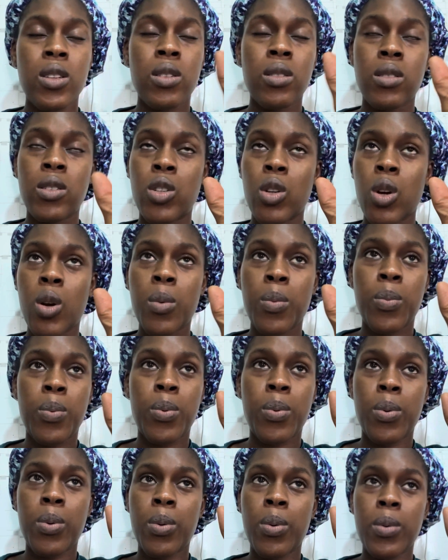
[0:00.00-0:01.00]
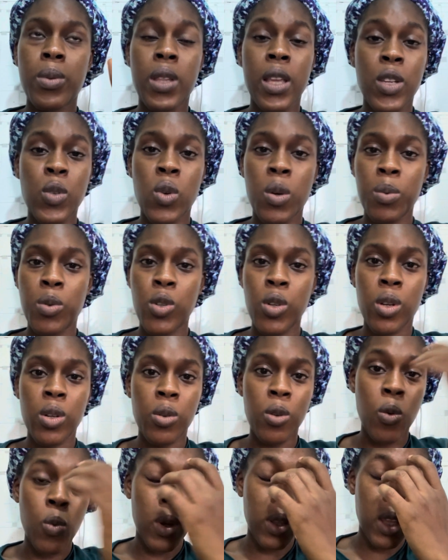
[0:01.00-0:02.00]
job
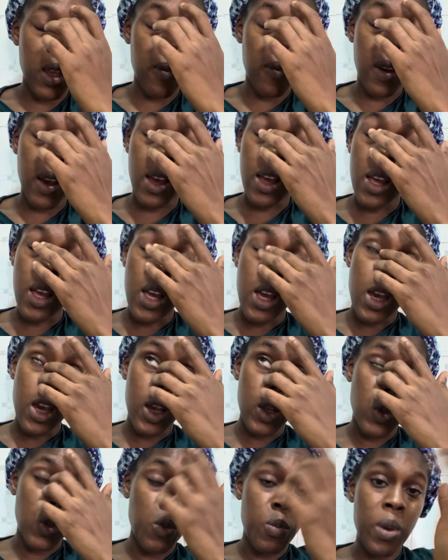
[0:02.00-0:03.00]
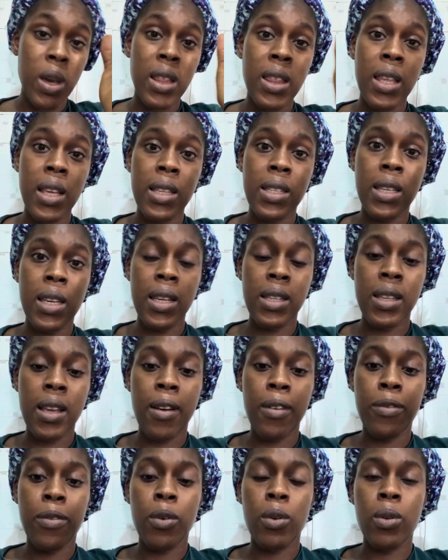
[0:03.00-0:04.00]
description or whatever, it will make things
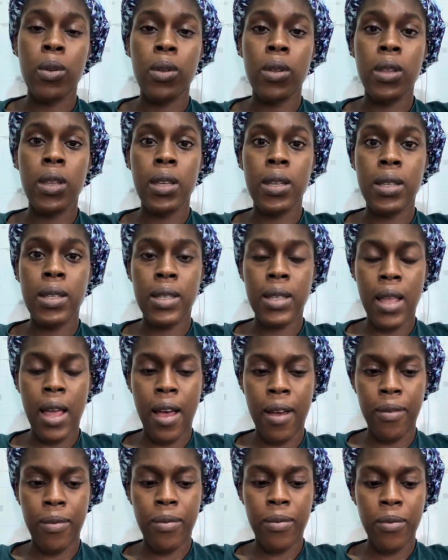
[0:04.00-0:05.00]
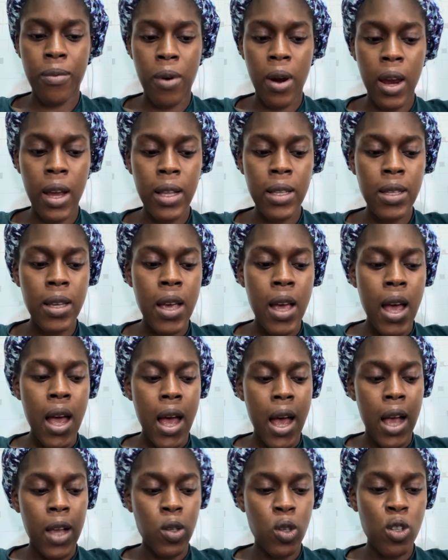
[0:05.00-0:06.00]
easier for the staff, right?
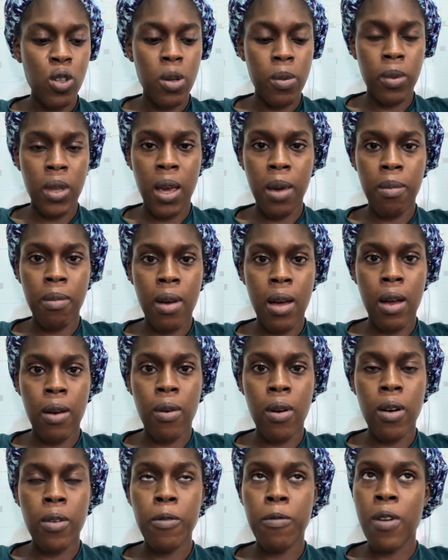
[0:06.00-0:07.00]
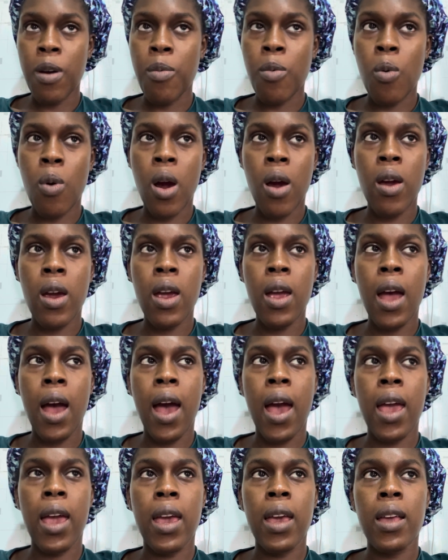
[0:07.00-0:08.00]
And so sometime around February,
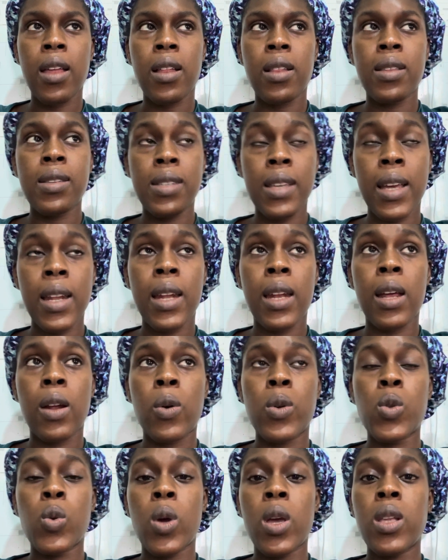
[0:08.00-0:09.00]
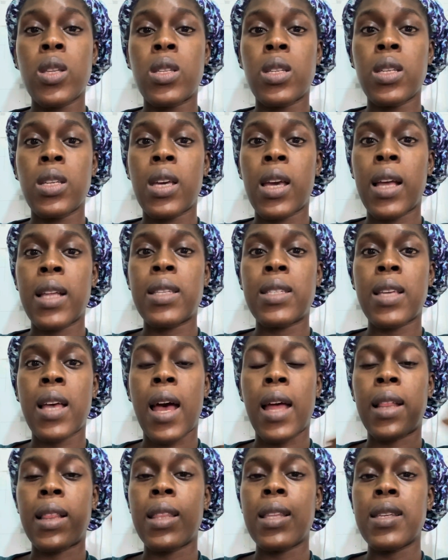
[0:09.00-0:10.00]
I decided I was going to get
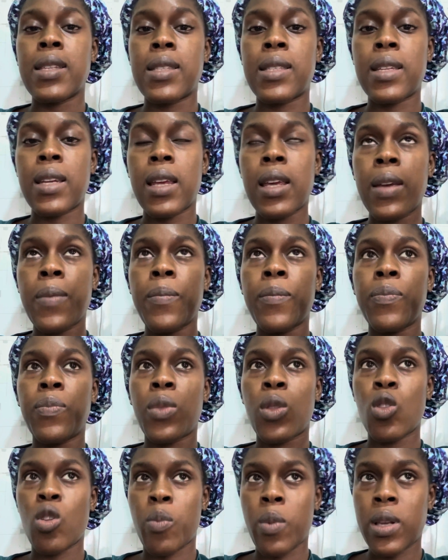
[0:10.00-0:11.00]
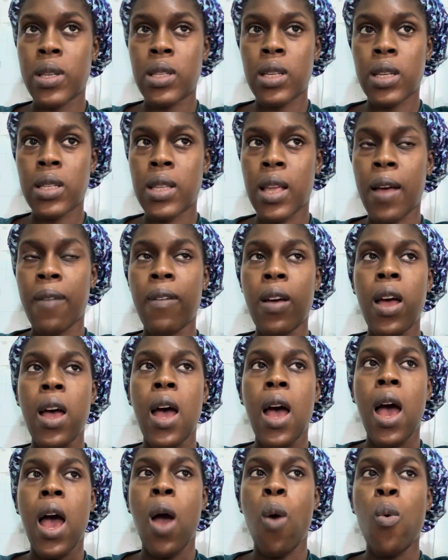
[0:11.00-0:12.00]
at least 3 domestic staff.
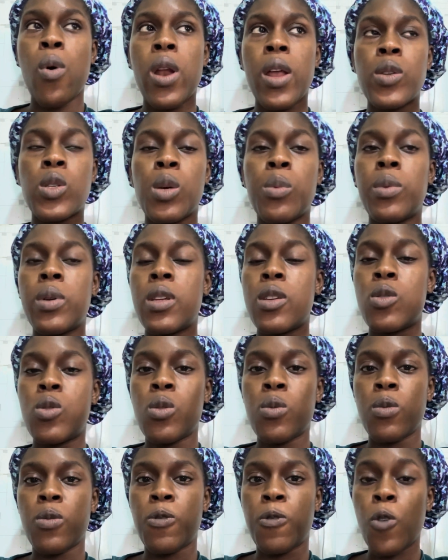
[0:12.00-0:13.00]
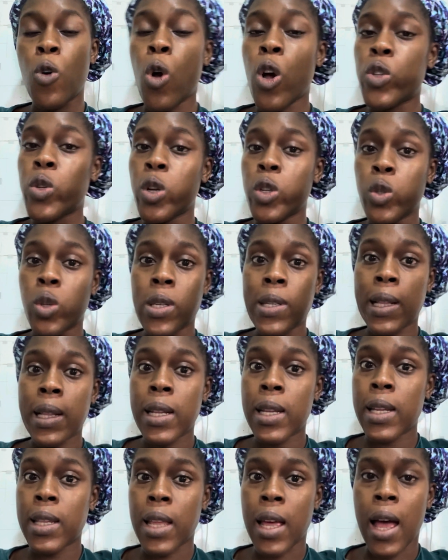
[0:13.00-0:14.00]
I wanted somebody to focus on just
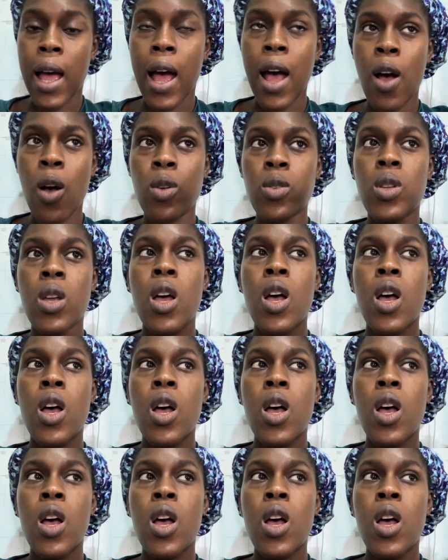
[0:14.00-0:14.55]
cleaning the house,